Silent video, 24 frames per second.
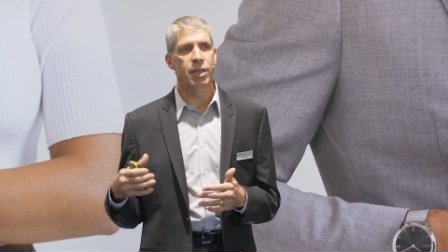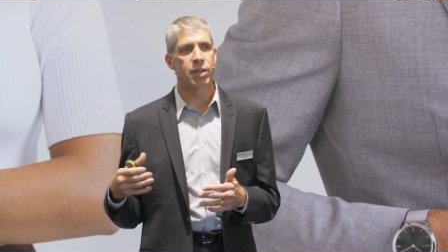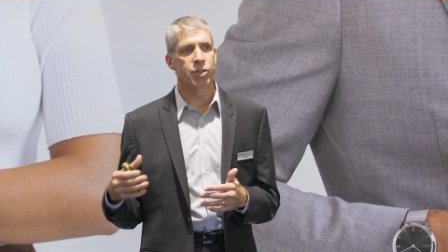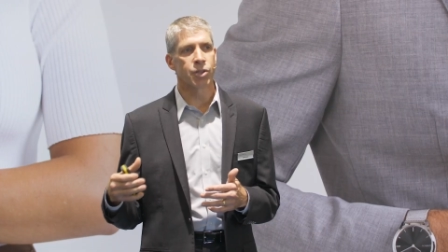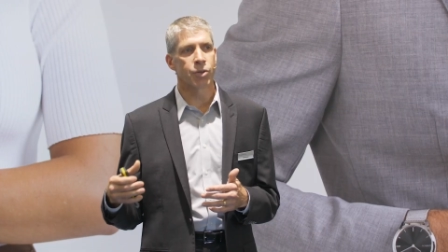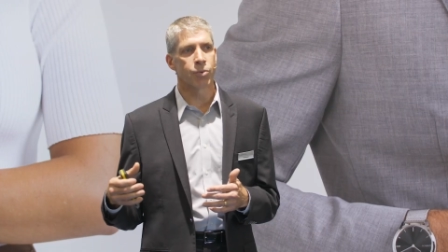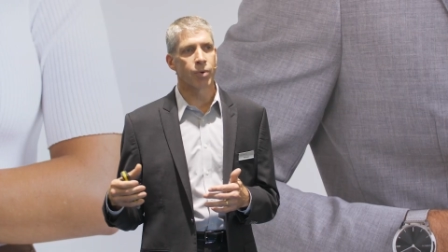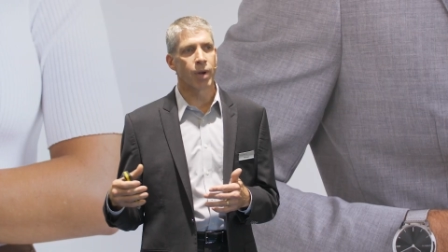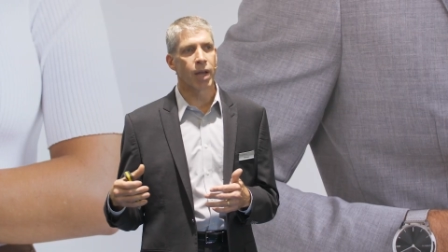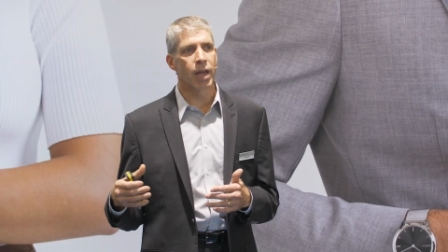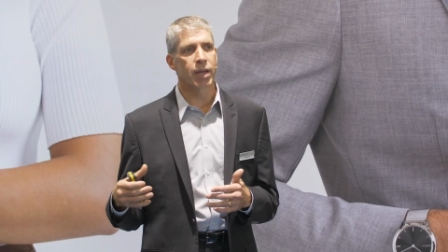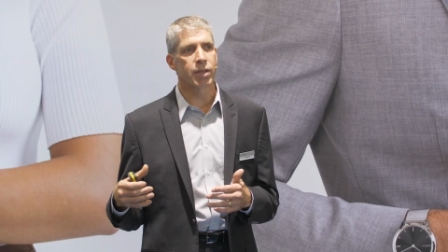need
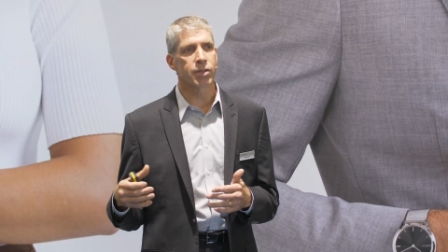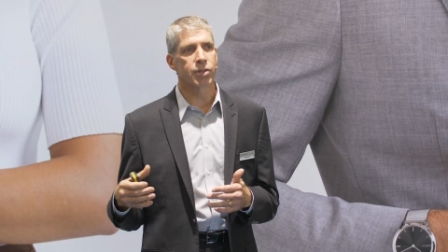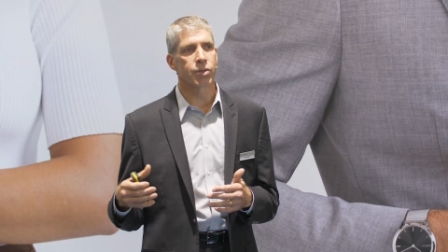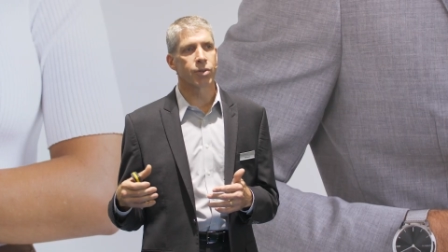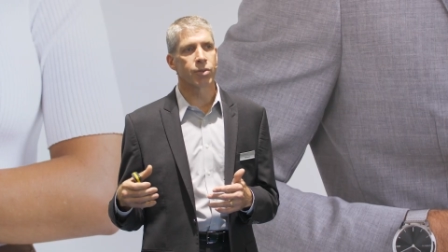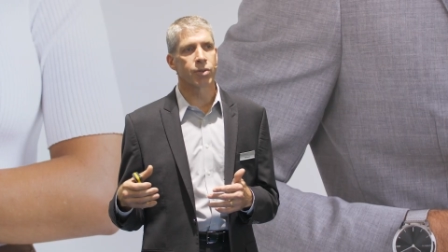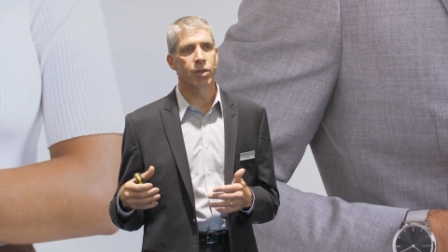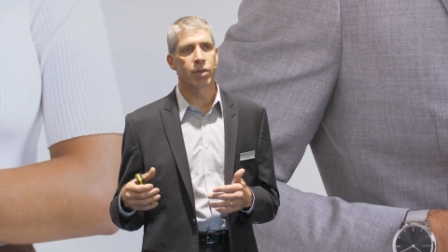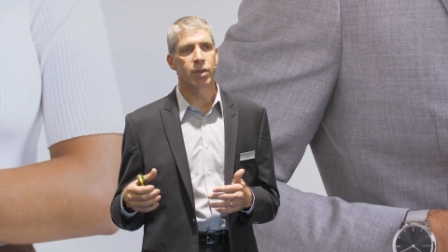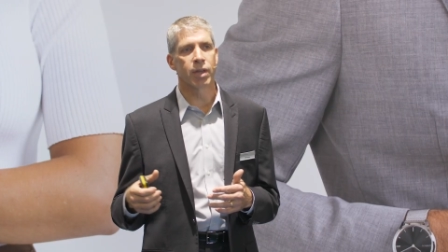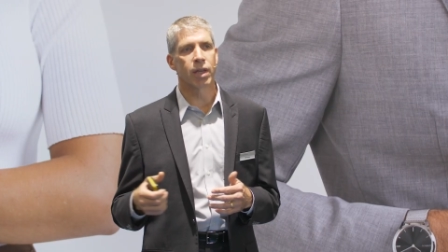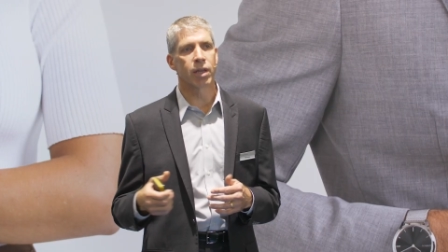to rest
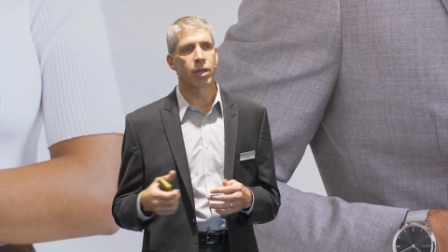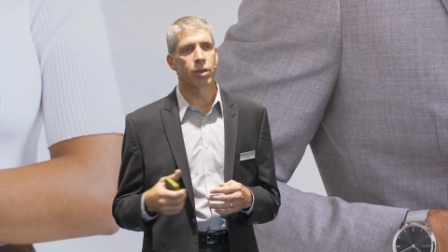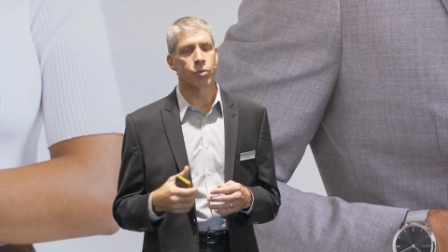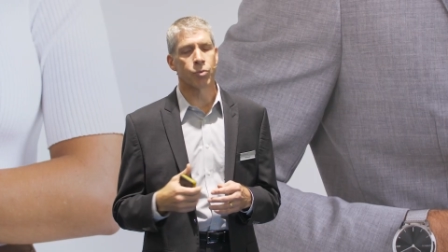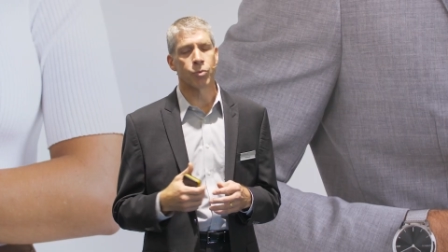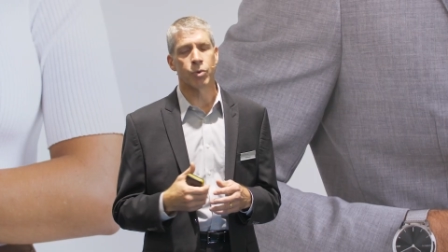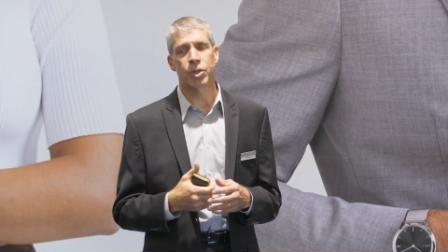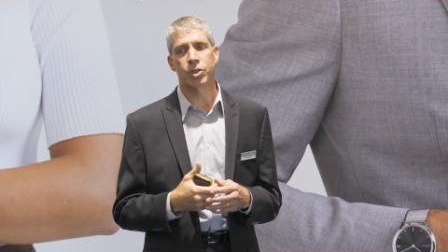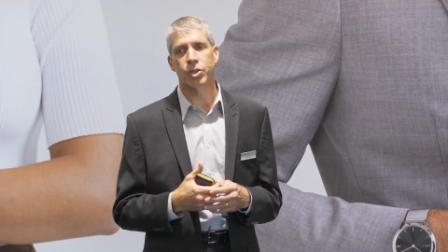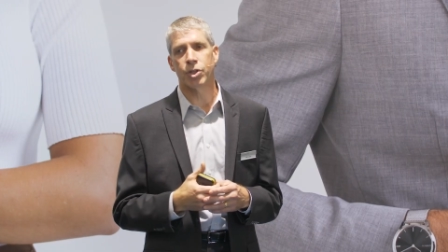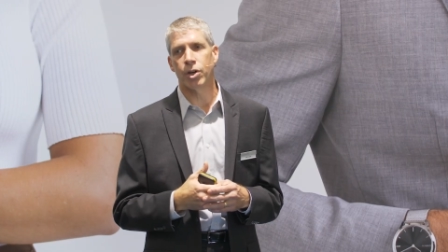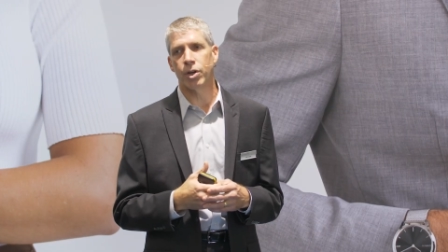so that they
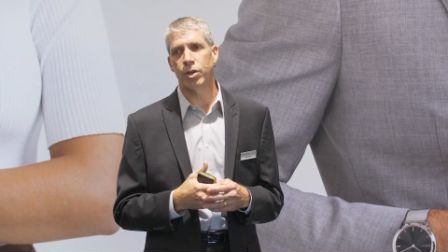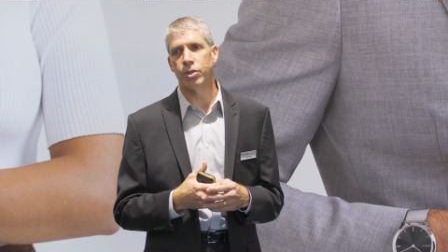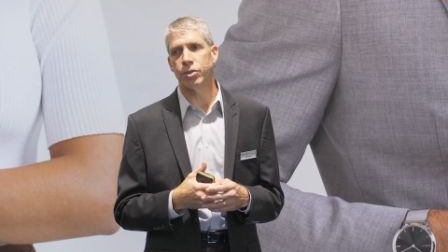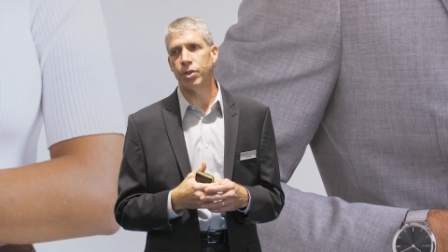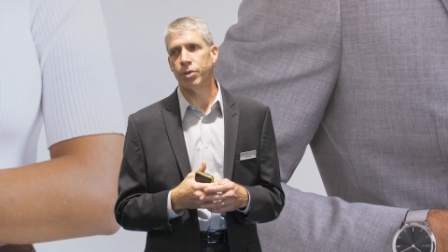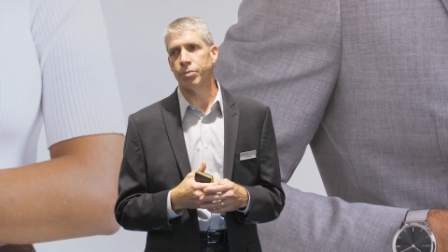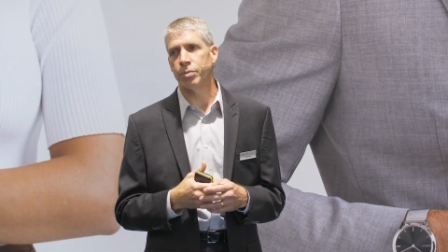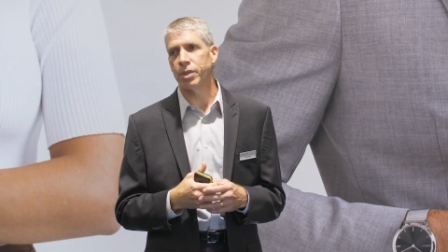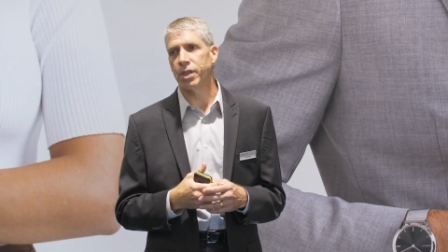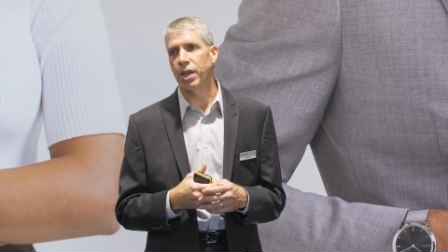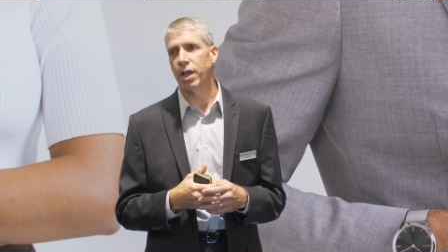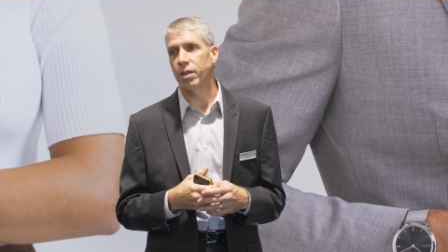can recharge
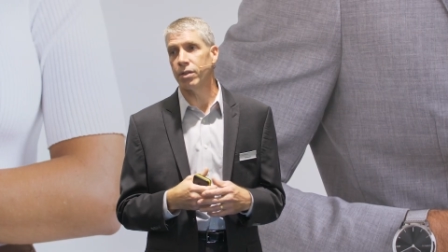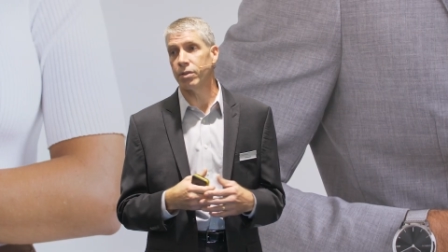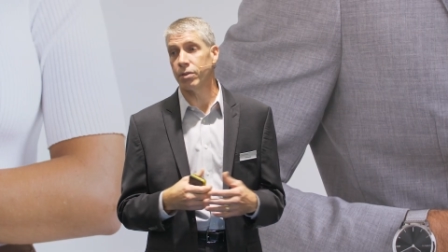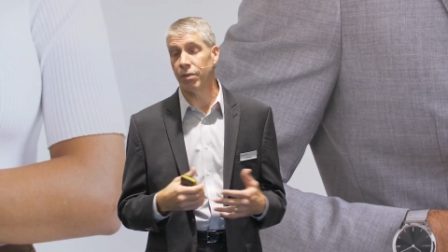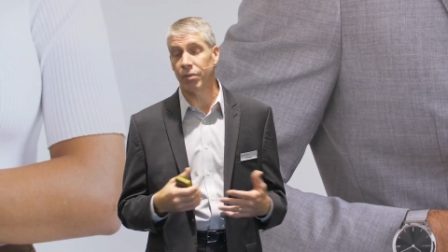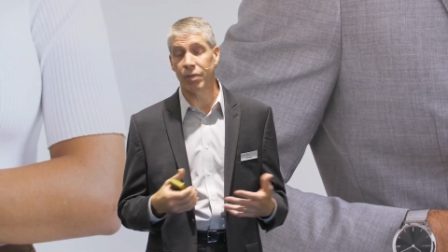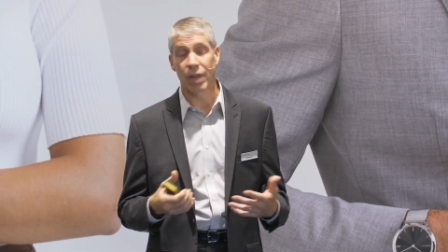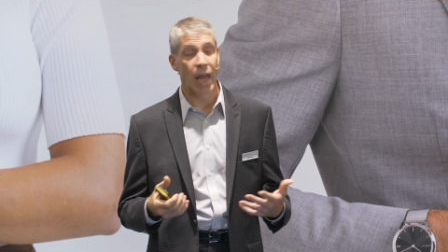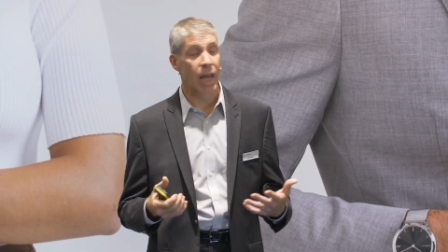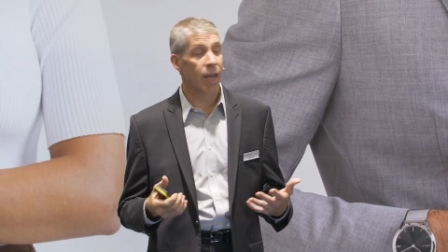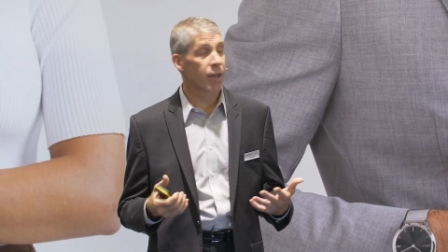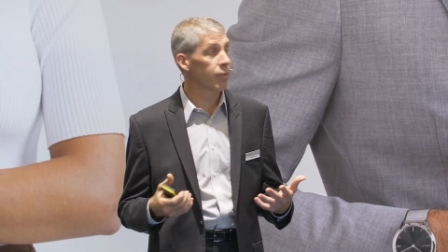themselves
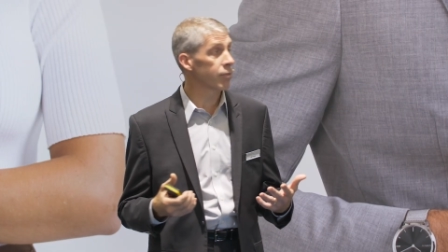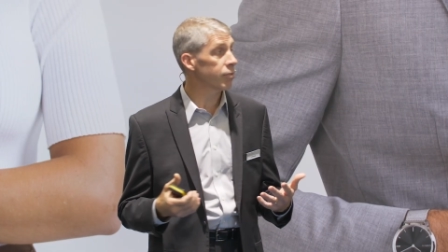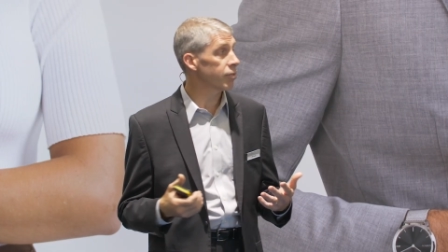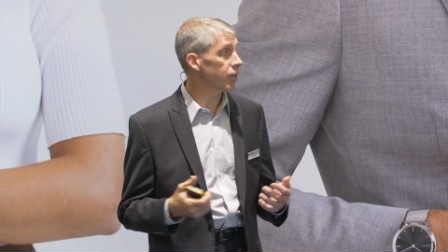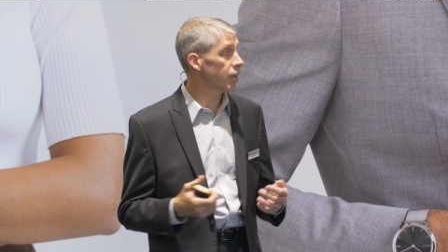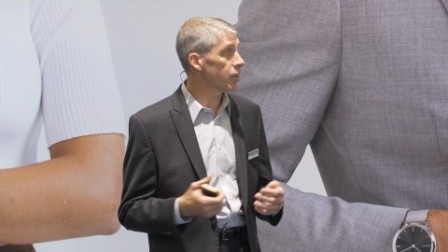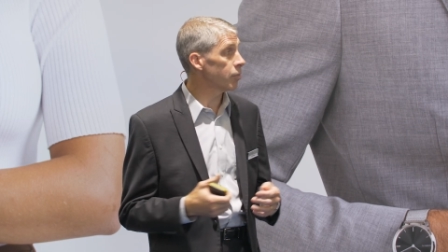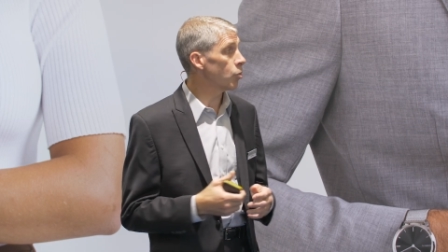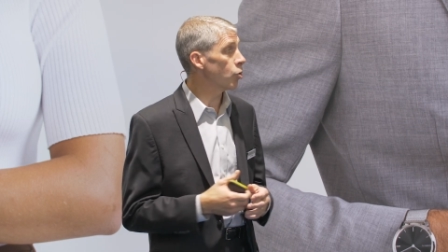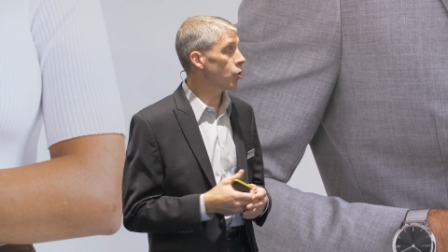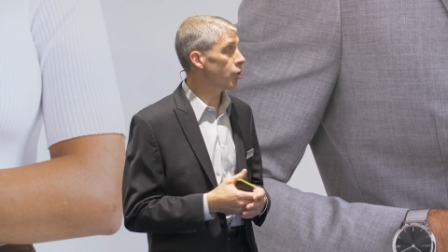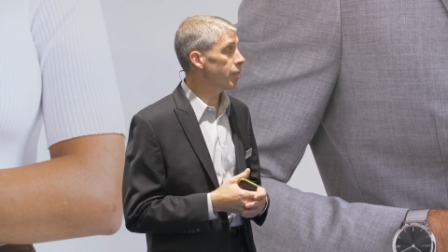and have
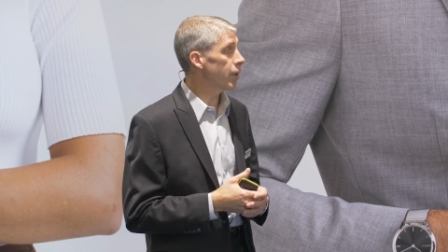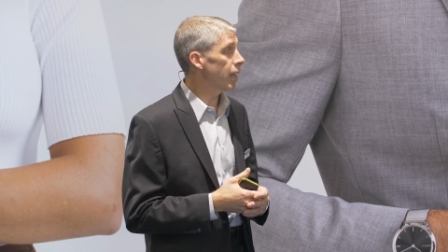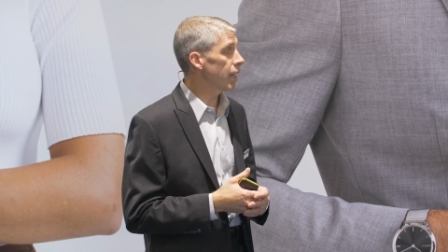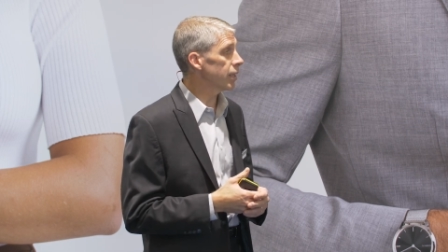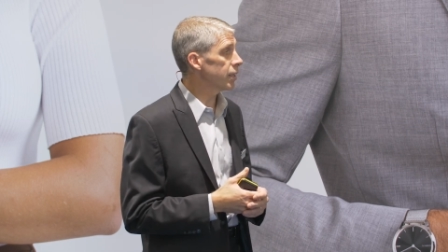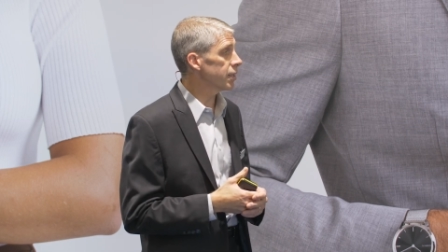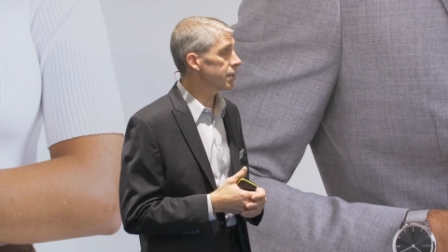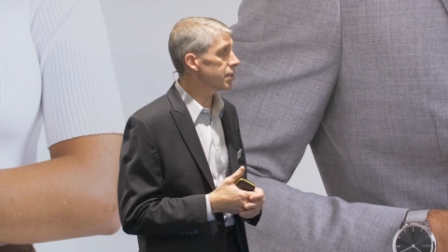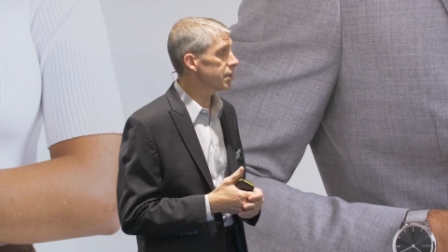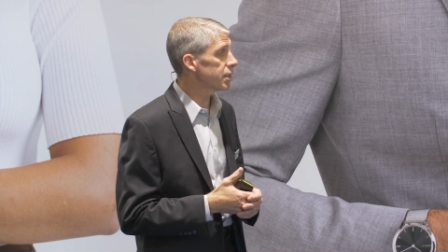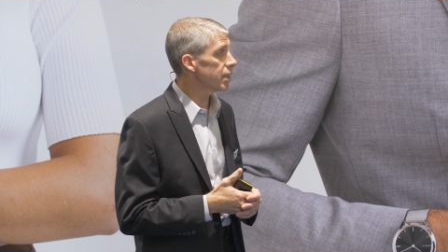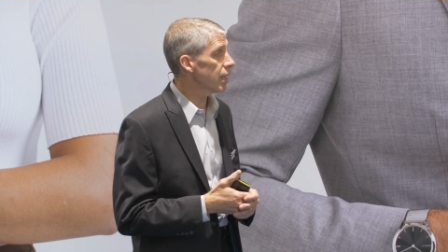a more
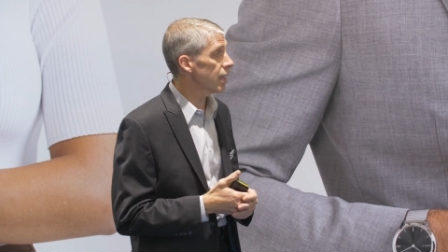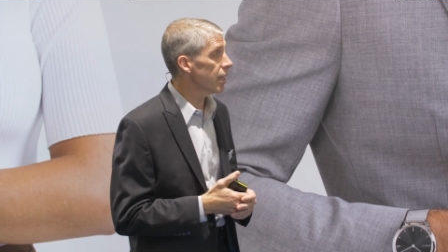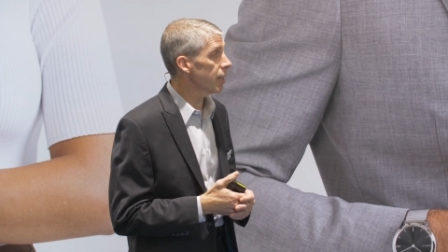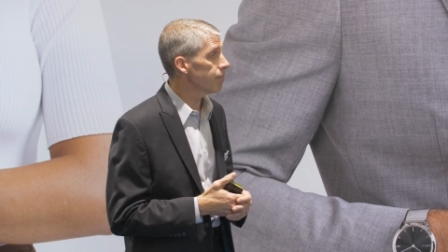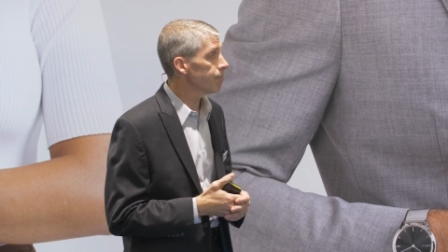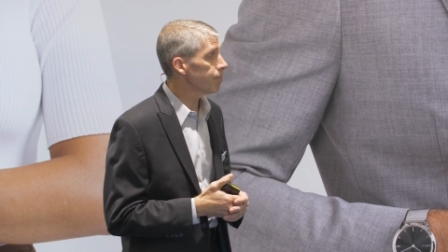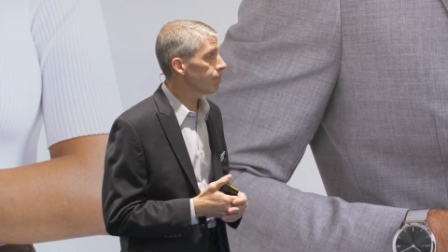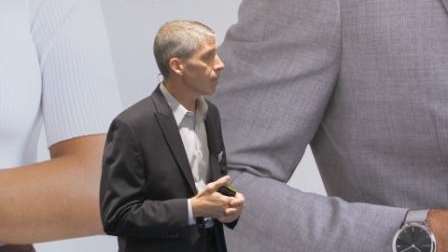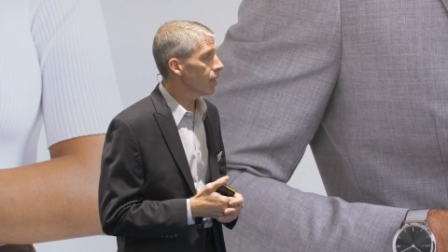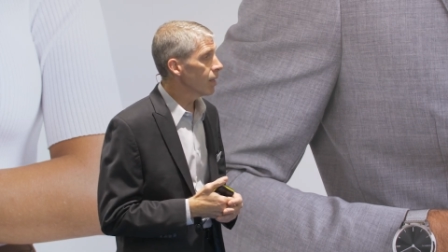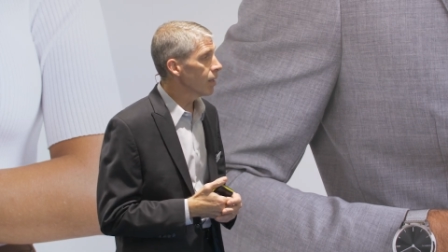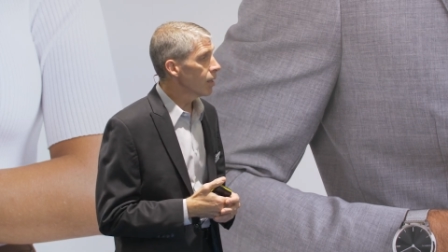balanced day.